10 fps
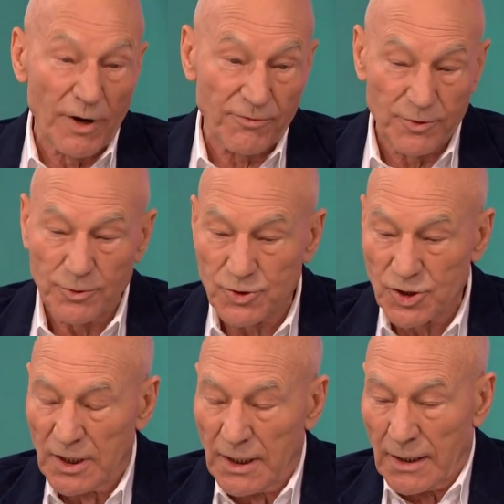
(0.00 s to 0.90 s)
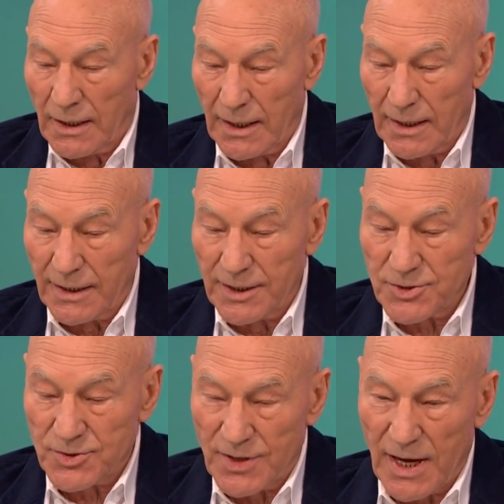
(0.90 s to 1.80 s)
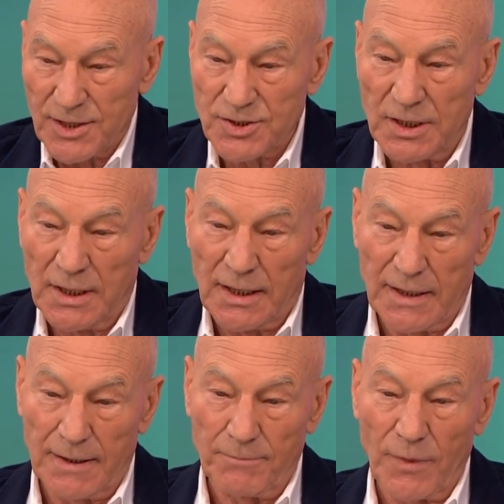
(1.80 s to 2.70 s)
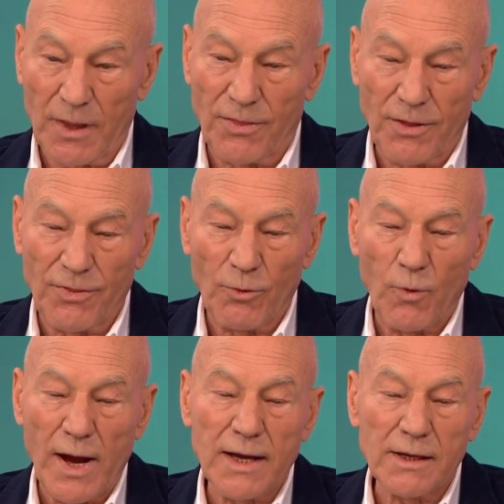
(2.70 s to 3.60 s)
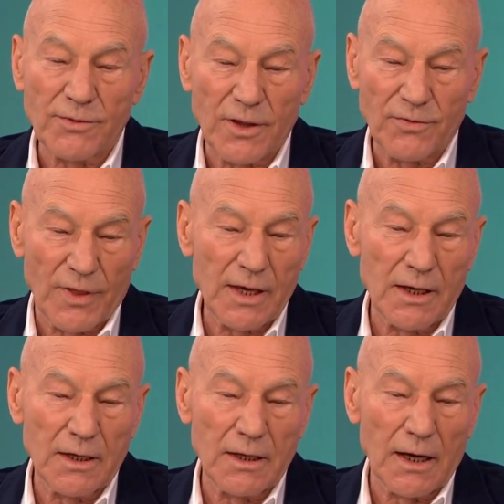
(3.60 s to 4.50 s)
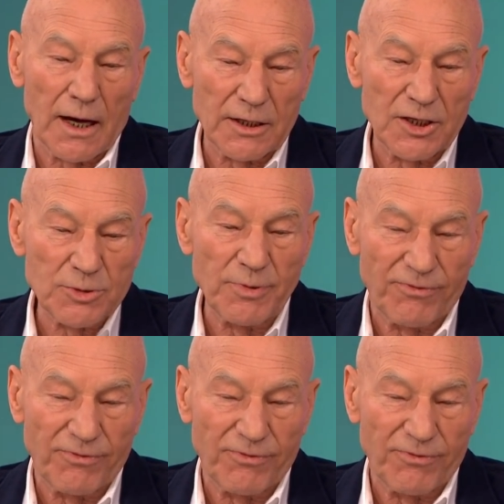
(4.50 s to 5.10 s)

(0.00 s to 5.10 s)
Refuge, is that the way that they are going to